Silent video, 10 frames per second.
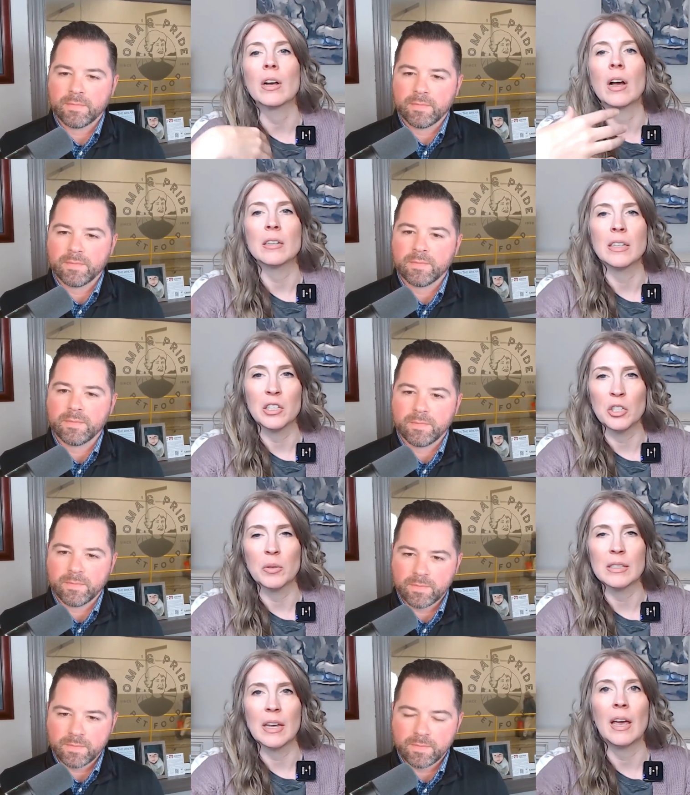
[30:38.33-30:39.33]
Speaker 1: to contact you
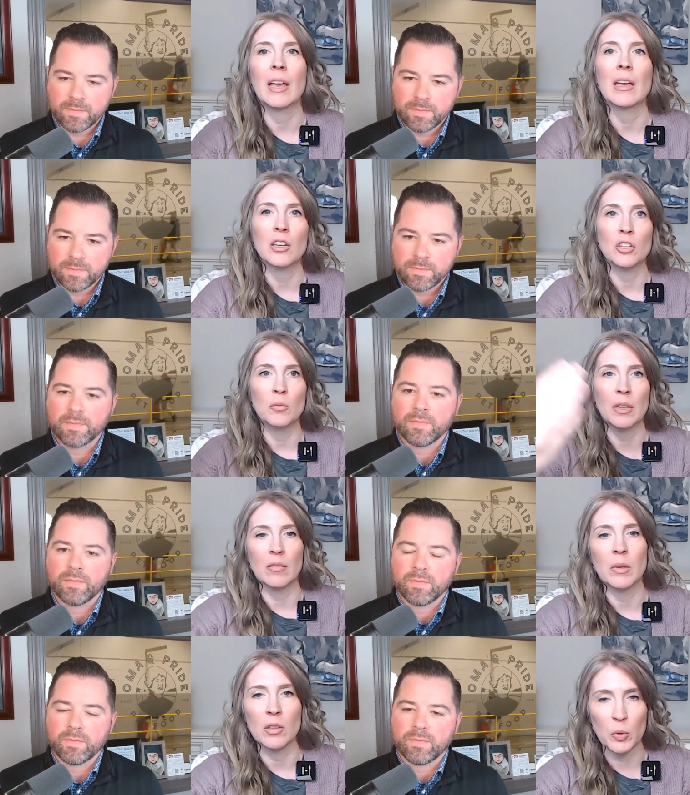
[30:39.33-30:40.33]
and say, hey, can you give
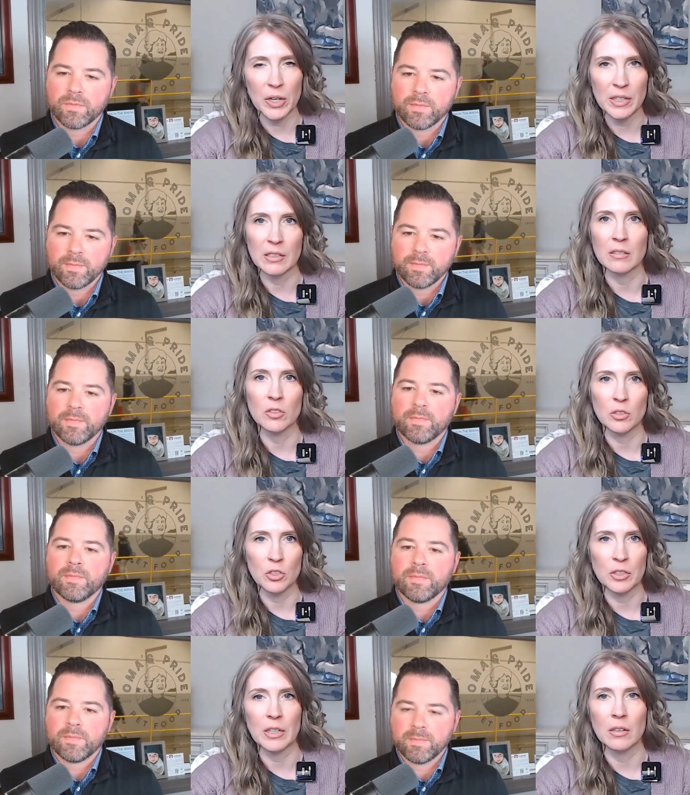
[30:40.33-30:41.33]
me the breakdown of the
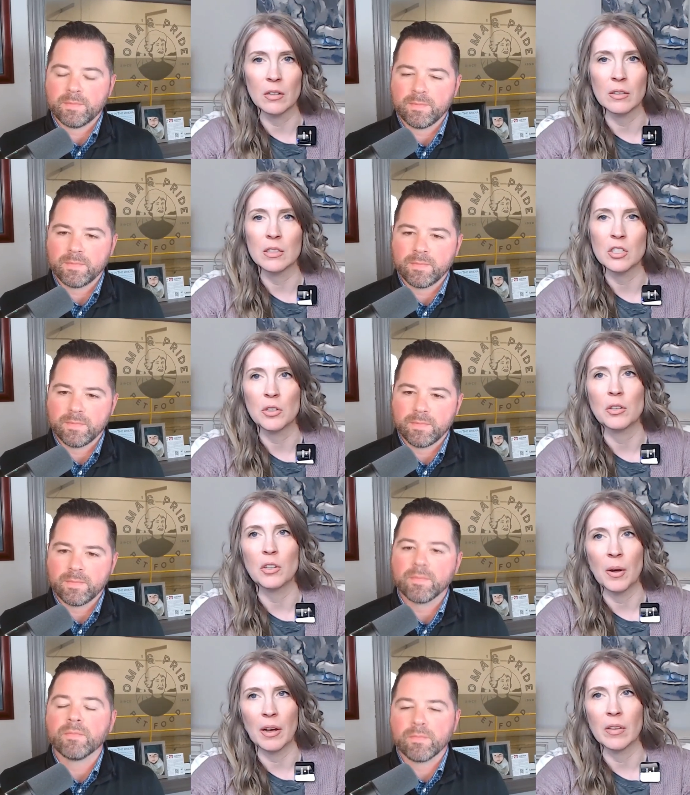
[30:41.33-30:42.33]
nutrient on this? Do
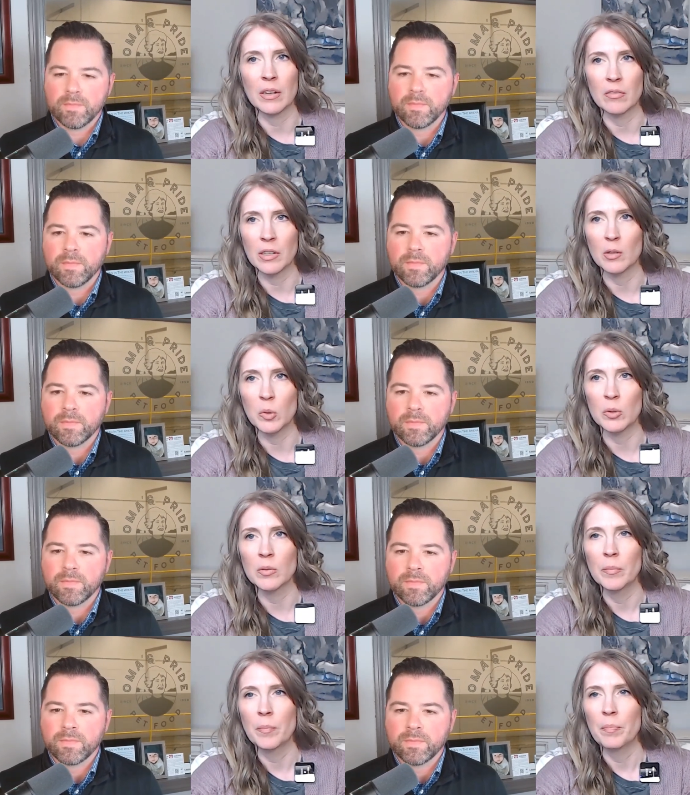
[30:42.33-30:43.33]
you have that available?
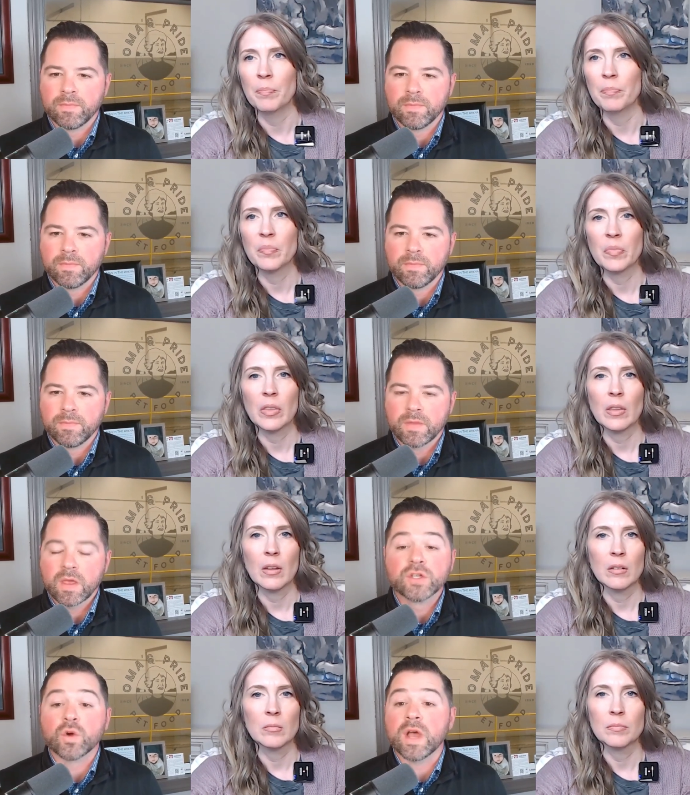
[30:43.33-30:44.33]

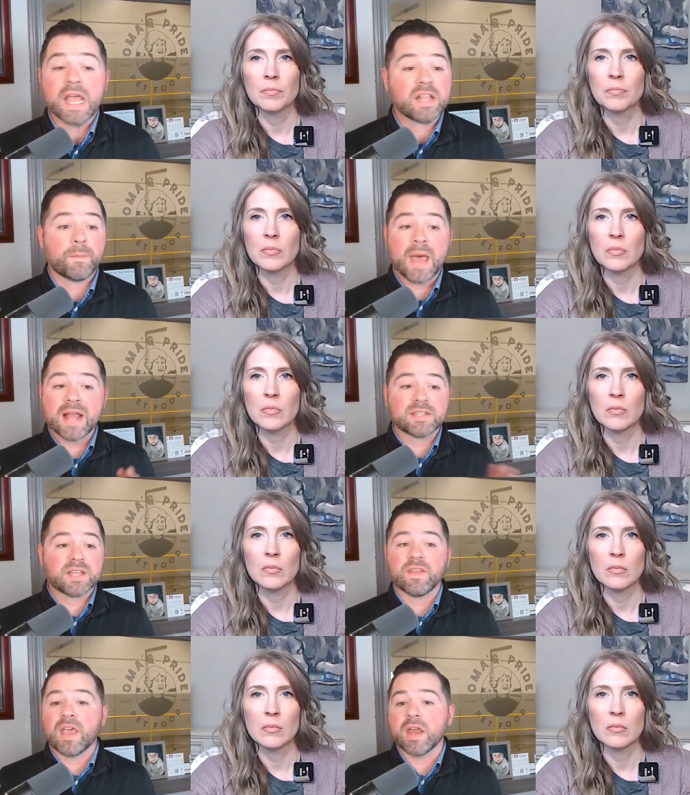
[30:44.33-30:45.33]
Speaker 2: So it
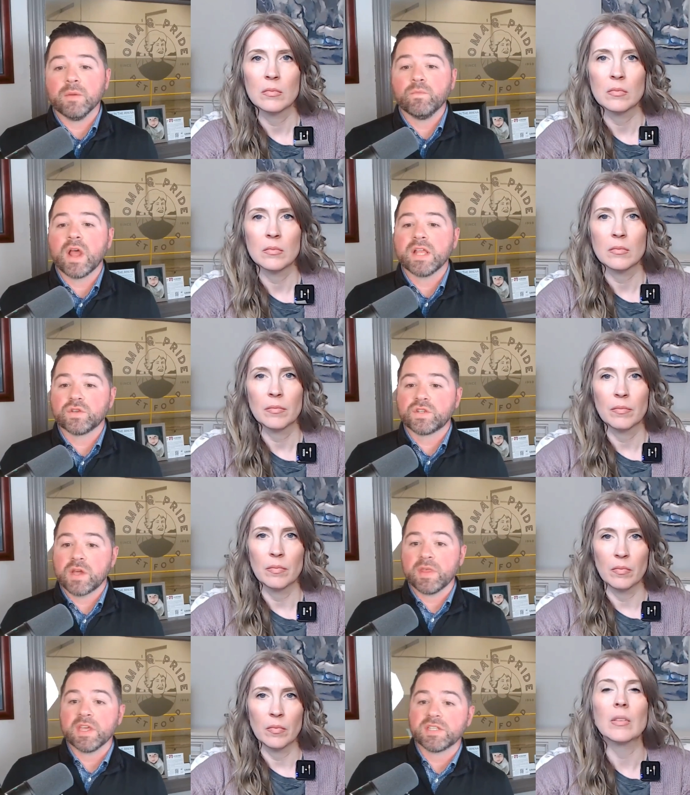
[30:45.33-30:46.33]
depends on the item, right? So
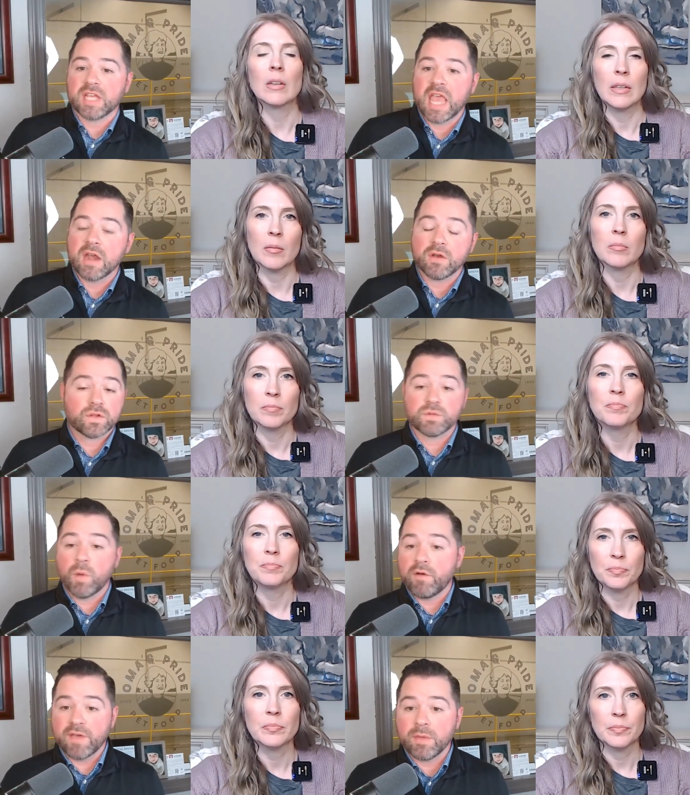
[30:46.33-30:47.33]
some of these, again,
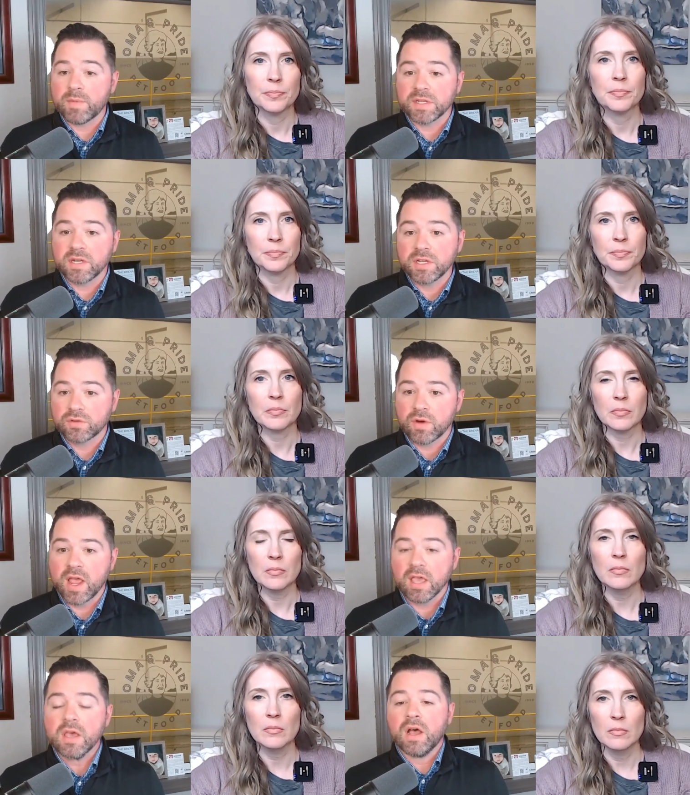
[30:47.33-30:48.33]
small family business,
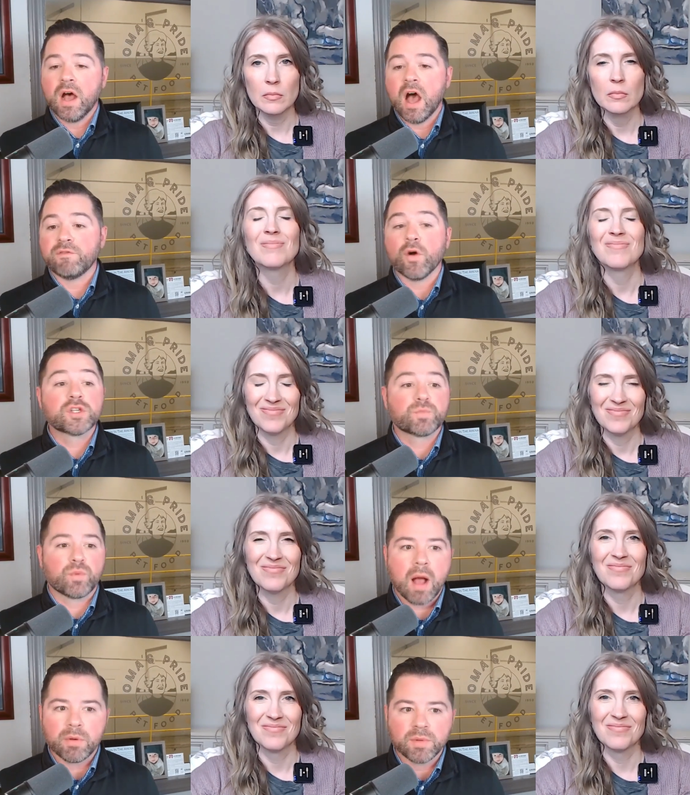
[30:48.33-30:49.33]
right? Folks
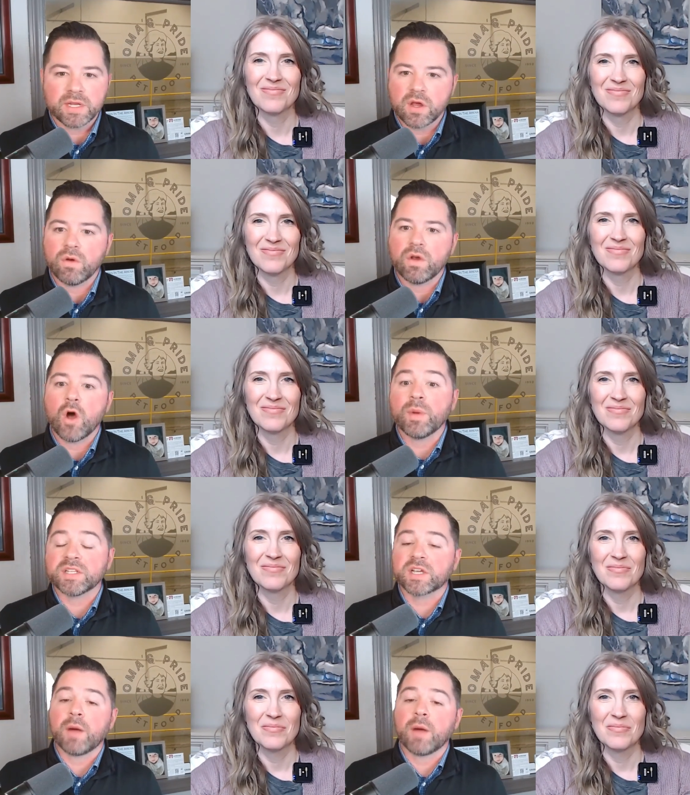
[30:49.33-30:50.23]
probably don't know, but